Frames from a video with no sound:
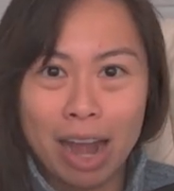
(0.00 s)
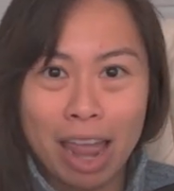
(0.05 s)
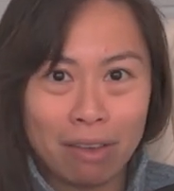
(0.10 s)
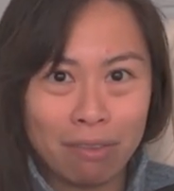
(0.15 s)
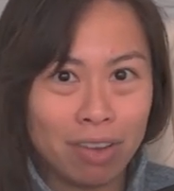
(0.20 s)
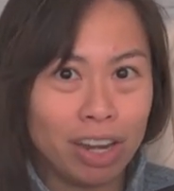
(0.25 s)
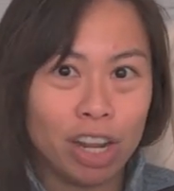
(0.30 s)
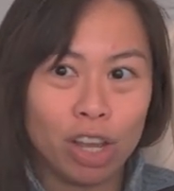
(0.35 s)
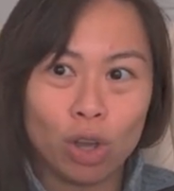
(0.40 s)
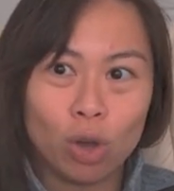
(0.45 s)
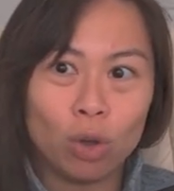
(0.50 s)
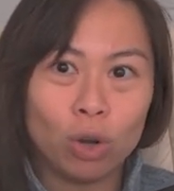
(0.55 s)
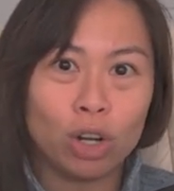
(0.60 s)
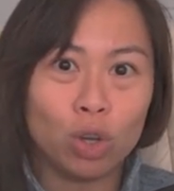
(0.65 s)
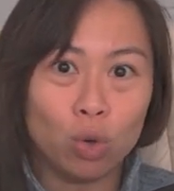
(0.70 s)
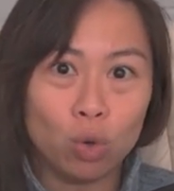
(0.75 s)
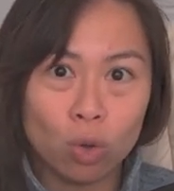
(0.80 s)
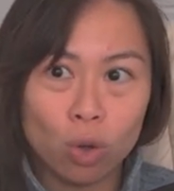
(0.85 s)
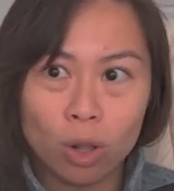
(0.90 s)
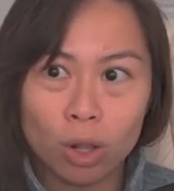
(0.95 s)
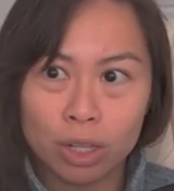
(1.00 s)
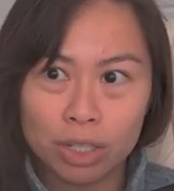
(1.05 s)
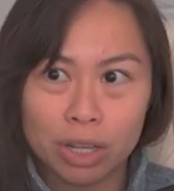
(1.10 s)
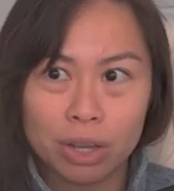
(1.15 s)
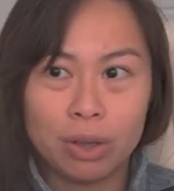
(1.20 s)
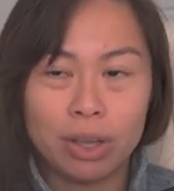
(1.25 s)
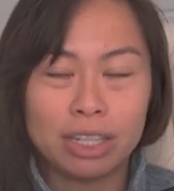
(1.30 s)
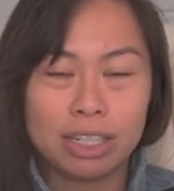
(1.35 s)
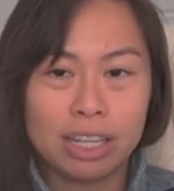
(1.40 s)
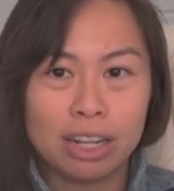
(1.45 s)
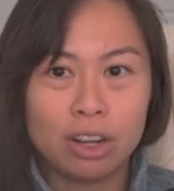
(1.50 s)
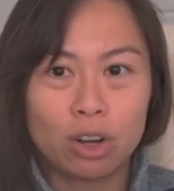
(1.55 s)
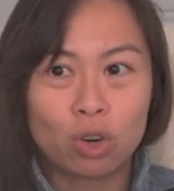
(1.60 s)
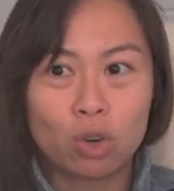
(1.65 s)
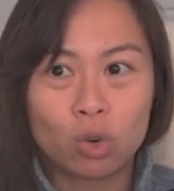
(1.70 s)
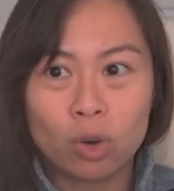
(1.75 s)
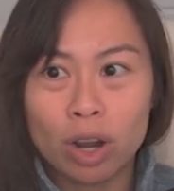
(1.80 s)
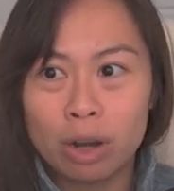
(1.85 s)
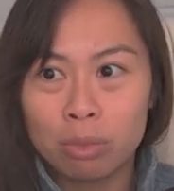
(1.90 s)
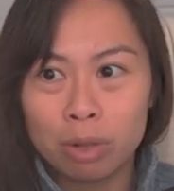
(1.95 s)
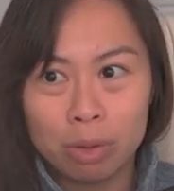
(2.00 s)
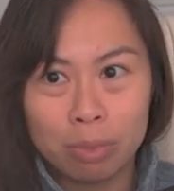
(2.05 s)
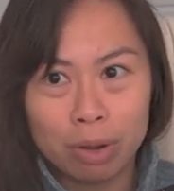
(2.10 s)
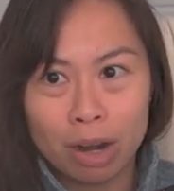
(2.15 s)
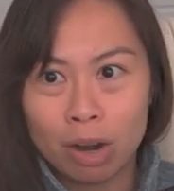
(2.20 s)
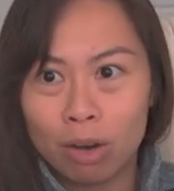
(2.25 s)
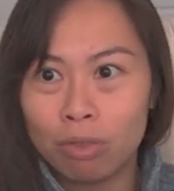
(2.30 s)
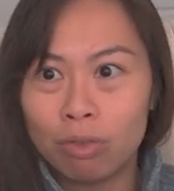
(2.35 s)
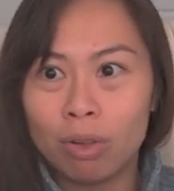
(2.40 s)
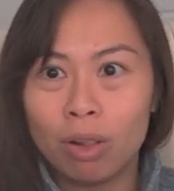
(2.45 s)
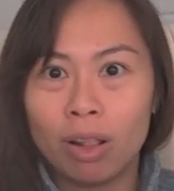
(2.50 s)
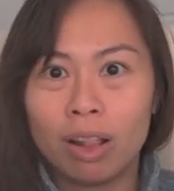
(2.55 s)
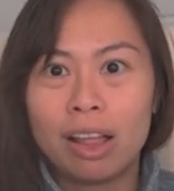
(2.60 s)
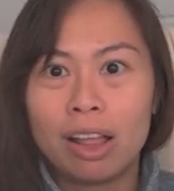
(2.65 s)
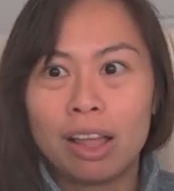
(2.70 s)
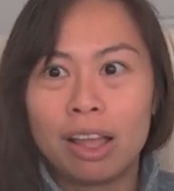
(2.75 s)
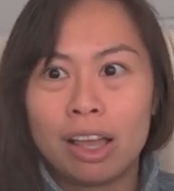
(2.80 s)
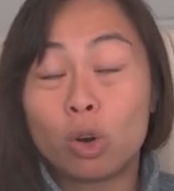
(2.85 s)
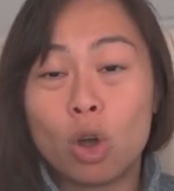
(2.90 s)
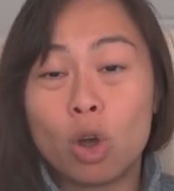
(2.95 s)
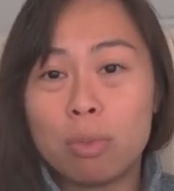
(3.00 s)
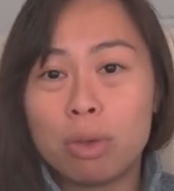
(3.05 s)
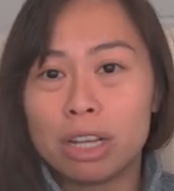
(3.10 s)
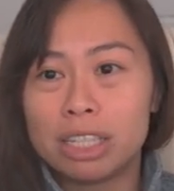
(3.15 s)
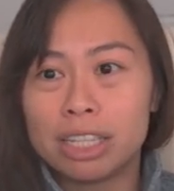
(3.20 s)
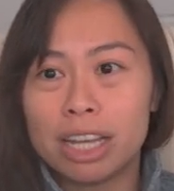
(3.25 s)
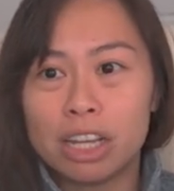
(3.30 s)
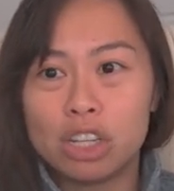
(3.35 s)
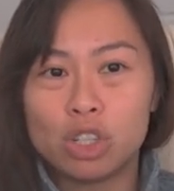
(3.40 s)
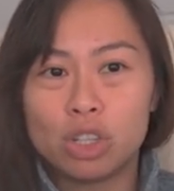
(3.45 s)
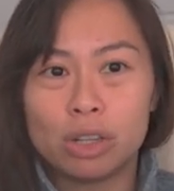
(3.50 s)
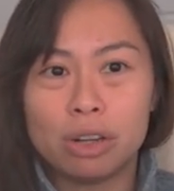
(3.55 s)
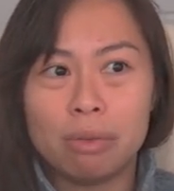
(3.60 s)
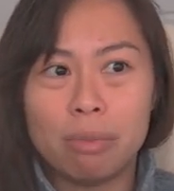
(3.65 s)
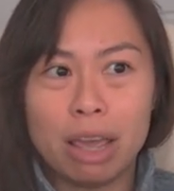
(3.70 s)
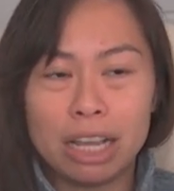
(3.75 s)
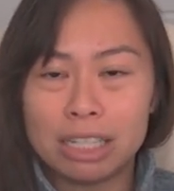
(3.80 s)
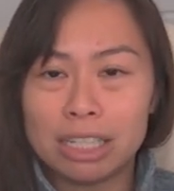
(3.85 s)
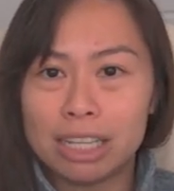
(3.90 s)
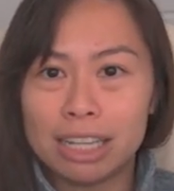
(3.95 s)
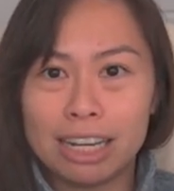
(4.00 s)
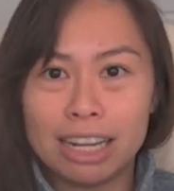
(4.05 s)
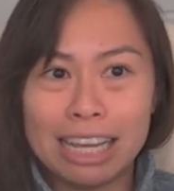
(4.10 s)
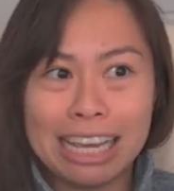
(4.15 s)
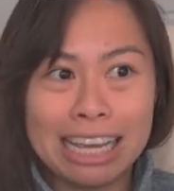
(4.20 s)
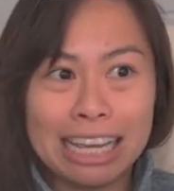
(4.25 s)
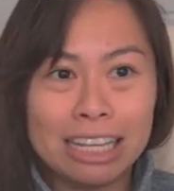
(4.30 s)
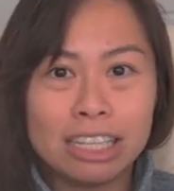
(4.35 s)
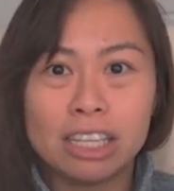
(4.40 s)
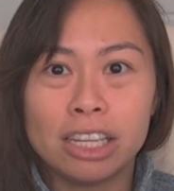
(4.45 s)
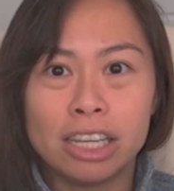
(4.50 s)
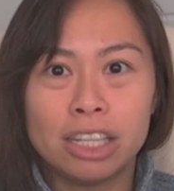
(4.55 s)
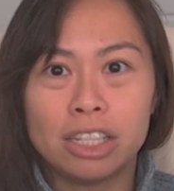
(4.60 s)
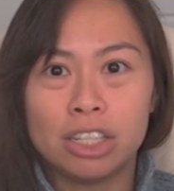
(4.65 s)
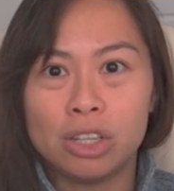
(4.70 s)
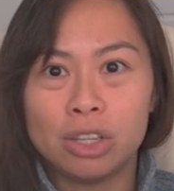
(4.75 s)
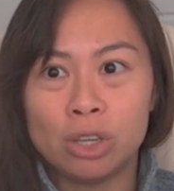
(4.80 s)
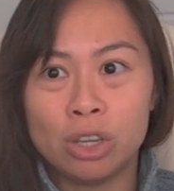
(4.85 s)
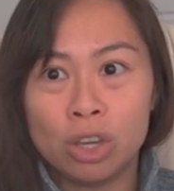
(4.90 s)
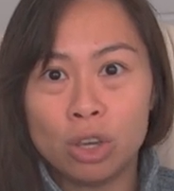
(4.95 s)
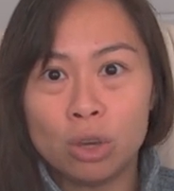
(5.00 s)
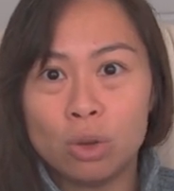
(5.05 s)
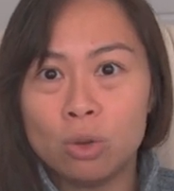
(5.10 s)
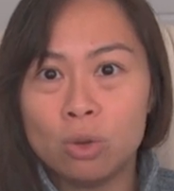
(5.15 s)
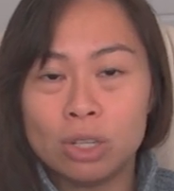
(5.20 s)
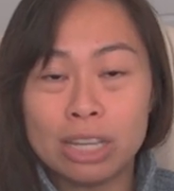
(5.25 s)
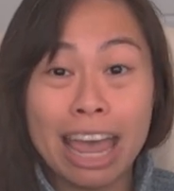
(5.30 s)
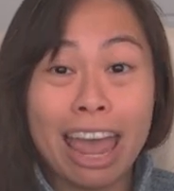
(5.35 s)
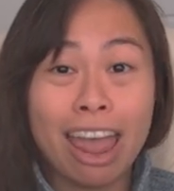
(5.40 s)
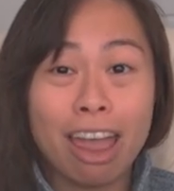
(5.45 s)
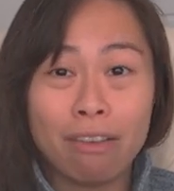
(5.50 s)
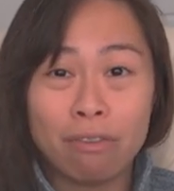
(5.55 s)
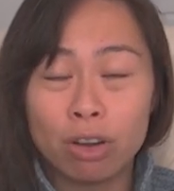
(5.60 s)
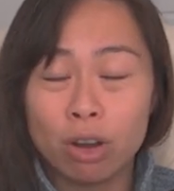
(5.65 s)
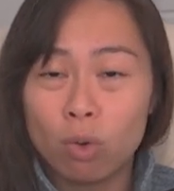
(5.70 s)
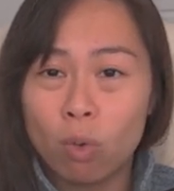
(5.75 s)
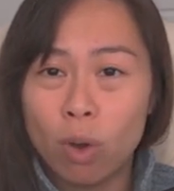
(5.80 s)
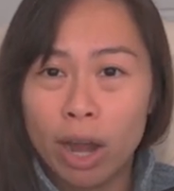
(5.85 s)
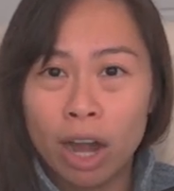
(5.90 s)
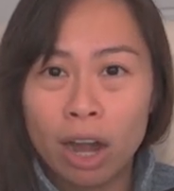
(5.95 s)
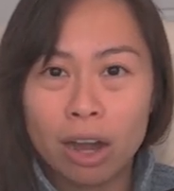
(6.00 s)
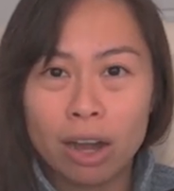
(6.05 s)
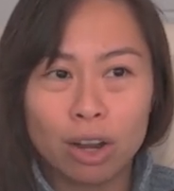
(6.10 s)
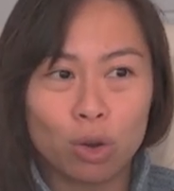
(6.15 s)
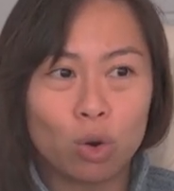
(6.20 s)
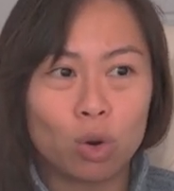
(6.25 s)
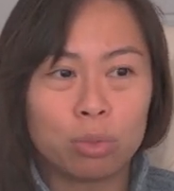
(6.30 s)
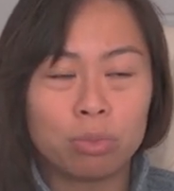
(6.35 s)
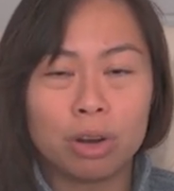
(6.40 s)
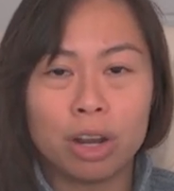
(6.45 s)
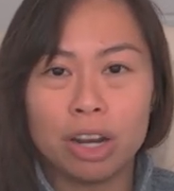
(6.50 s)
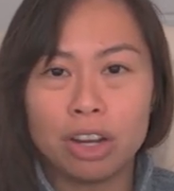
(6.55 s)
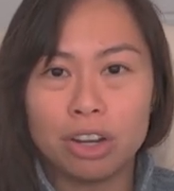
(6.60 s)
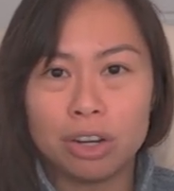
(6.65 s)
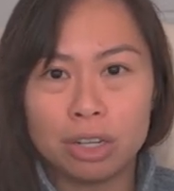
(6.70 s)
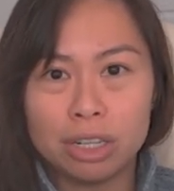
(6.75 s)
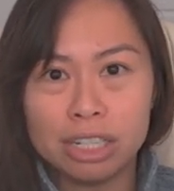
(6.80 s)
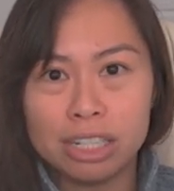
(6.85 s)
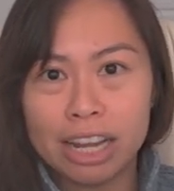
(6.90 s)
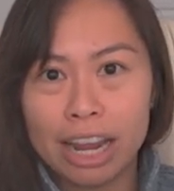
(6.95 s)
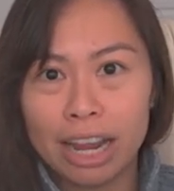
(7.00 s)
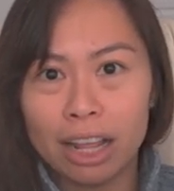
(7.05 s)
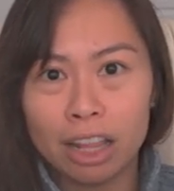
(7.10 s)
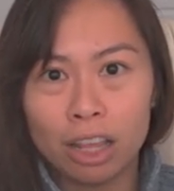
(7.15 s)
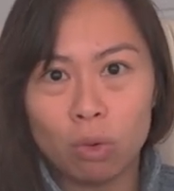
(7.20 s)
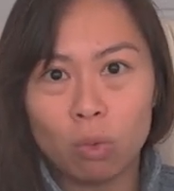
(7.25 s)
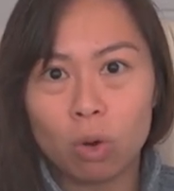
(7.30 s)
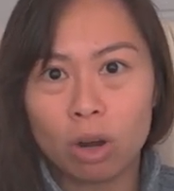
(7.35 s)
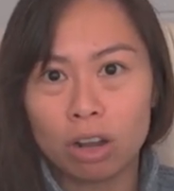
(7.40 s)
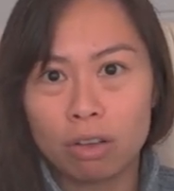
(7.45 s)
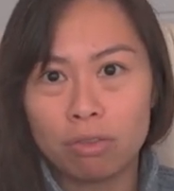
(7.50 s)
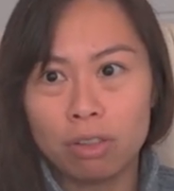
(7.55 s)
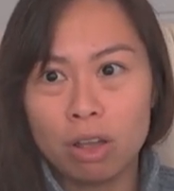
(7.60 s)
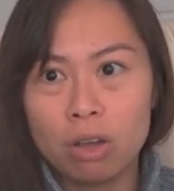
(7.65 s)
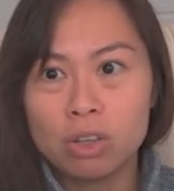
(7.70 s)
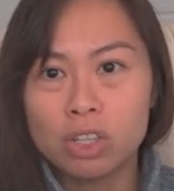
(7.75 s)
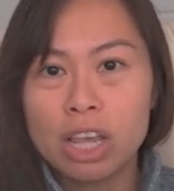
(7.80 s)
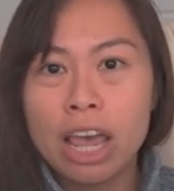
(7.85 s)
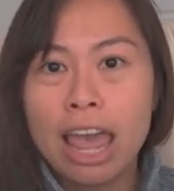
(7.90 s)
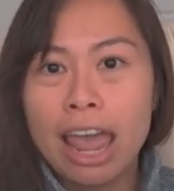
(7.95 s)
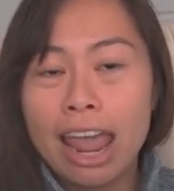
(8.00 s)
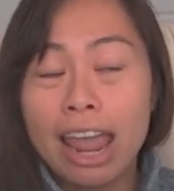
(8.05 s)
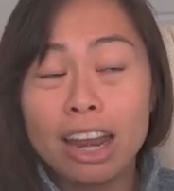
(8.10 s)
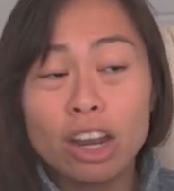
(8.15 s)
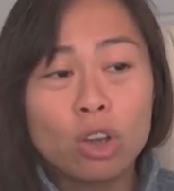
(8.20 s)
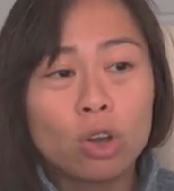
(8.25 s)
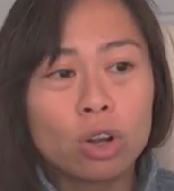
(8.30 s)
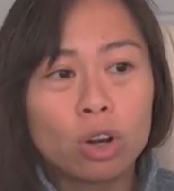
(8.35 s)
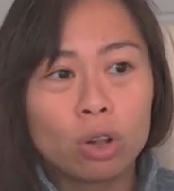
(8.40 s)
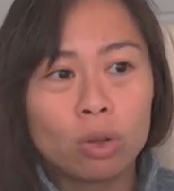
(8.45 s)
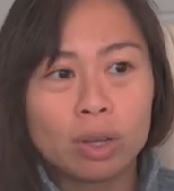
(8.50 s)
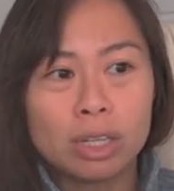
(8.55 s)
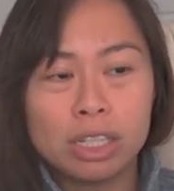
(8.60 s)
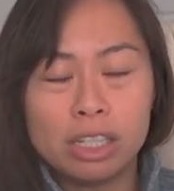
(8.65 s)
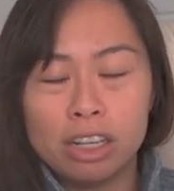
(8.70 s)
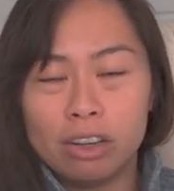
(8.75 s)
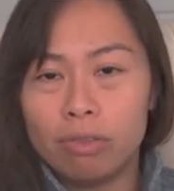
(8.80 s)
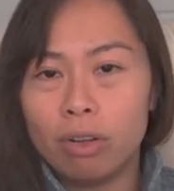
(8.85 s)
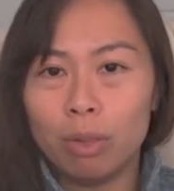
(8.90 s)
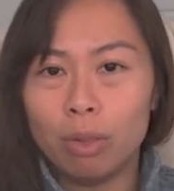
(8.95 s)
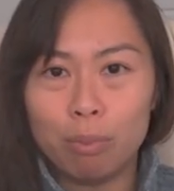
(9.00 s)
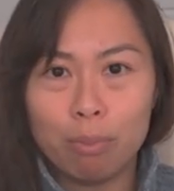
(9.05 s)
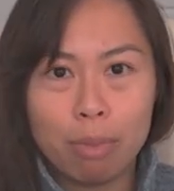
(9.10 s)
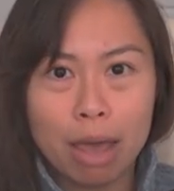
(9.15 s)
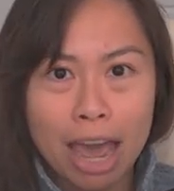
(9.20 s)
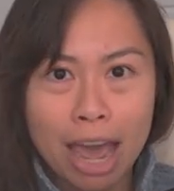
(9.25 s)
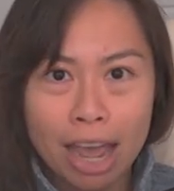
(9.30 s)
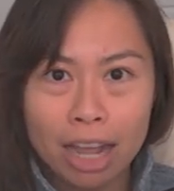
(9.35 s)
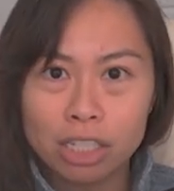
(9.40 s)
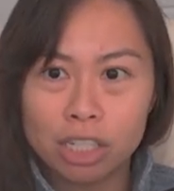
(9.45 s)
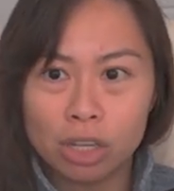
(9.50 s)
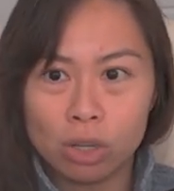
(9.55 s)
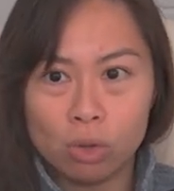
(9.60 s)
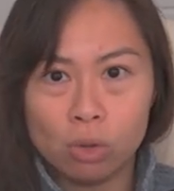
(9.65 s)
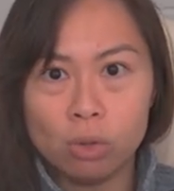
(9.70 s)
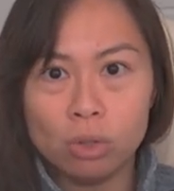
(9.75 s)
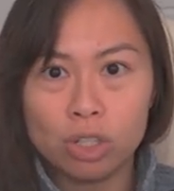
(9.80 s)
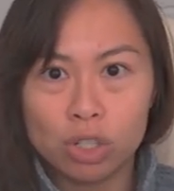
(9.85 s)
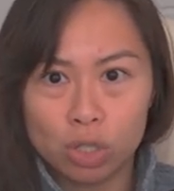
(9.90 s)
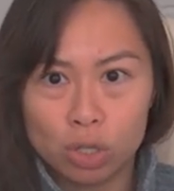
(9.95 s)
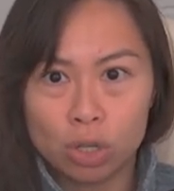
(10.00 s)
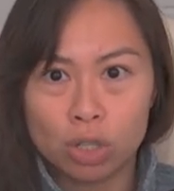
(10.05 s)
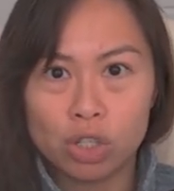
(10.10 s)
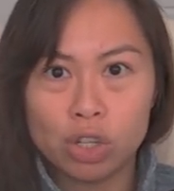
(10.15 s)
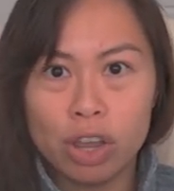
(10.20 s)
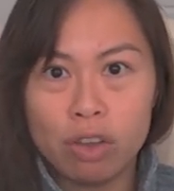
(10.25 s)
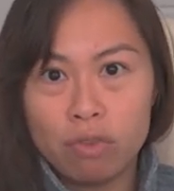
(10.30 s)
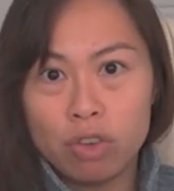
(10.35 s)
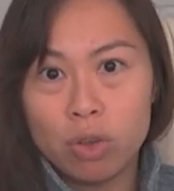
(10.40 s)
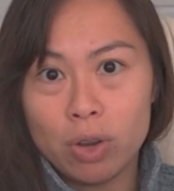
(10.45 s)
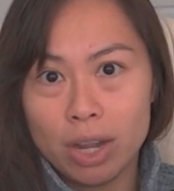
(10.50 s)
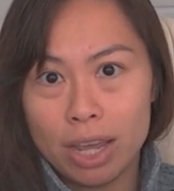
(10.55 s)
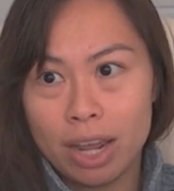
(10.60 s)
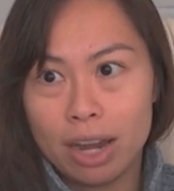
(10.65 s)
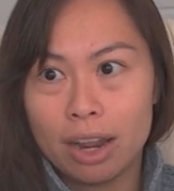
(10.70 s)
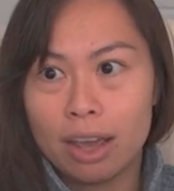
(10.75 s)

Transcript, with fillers: ever having to go to Google. So it's incredibly powerful. The Chrome extension makes it easy to use everywhere, incorporating your daily workflows, and you can always default back to Google search if you